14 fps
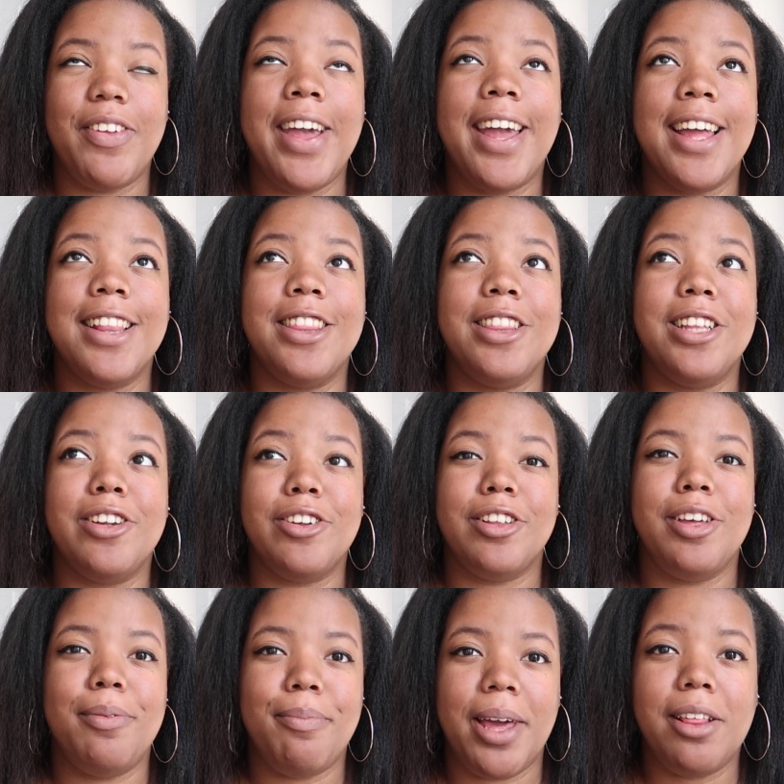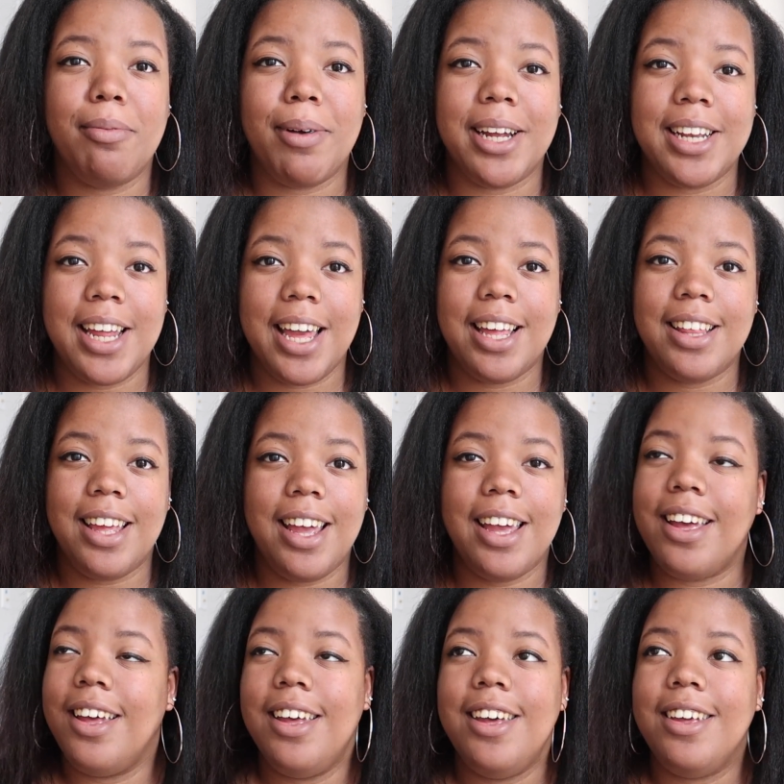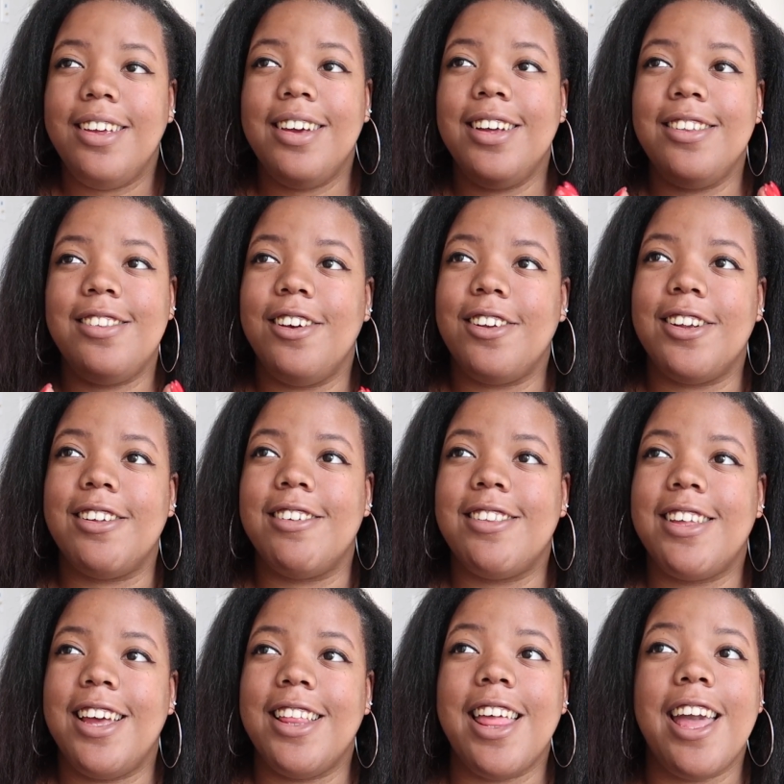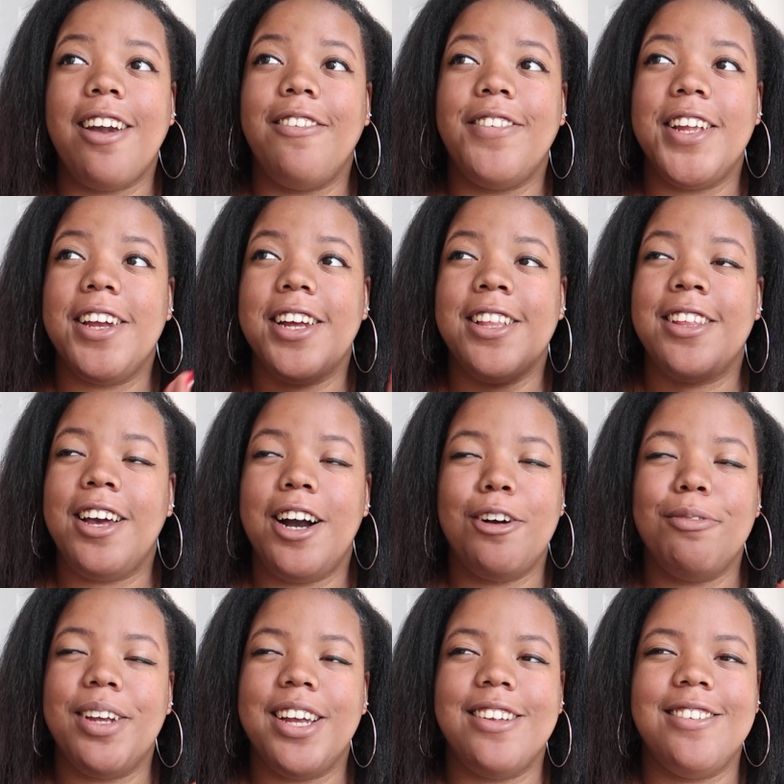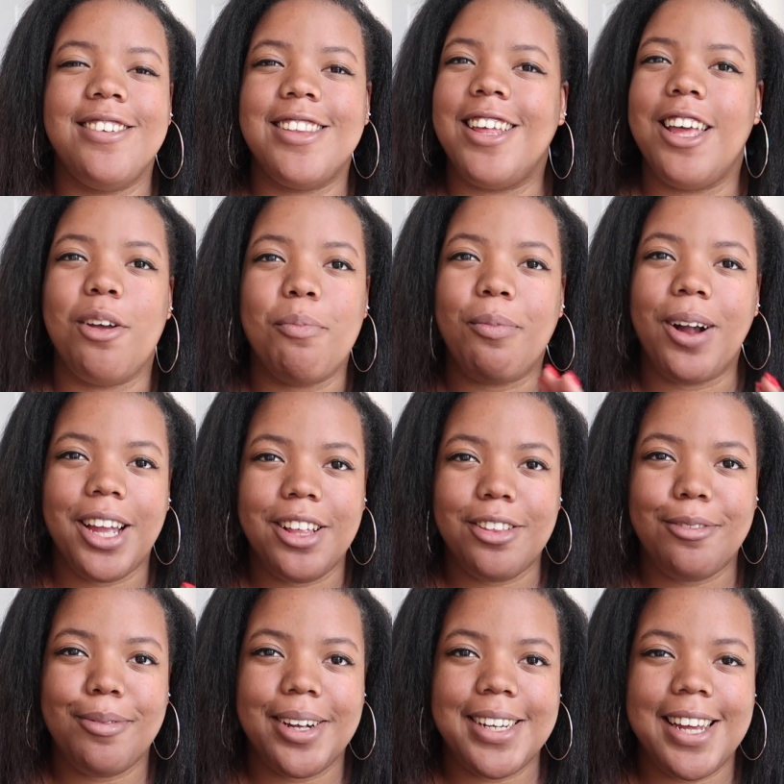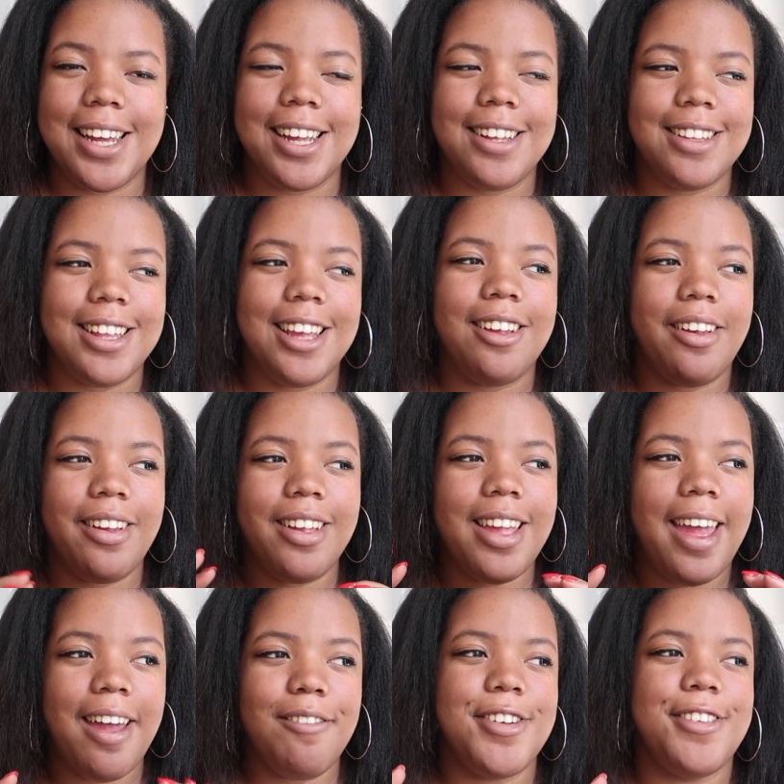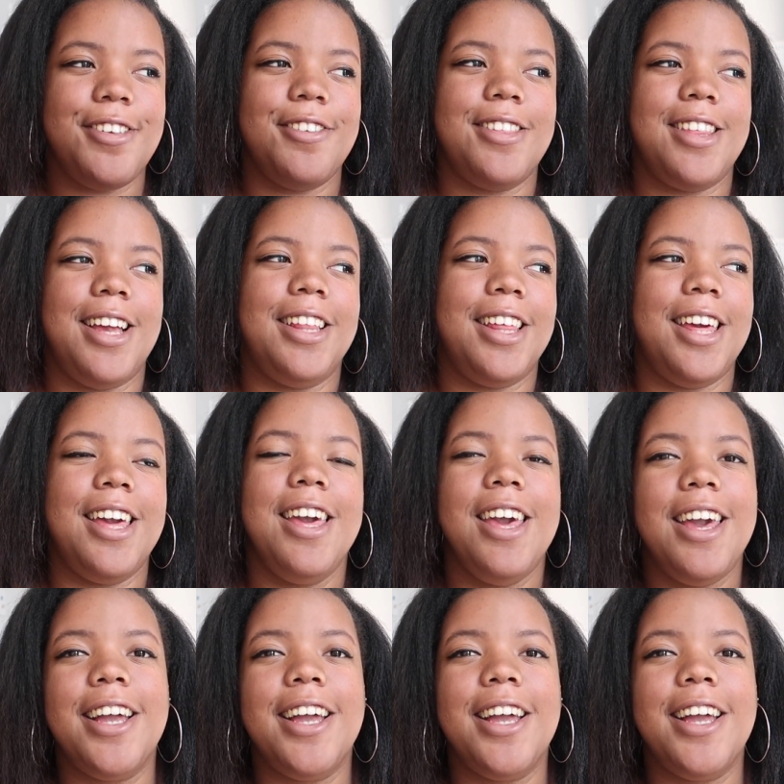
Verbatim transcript: Like, it literally makes my day. Like, you guys don't understand. Like, when you guys comment, it just like brightens my day, like ever so slightly.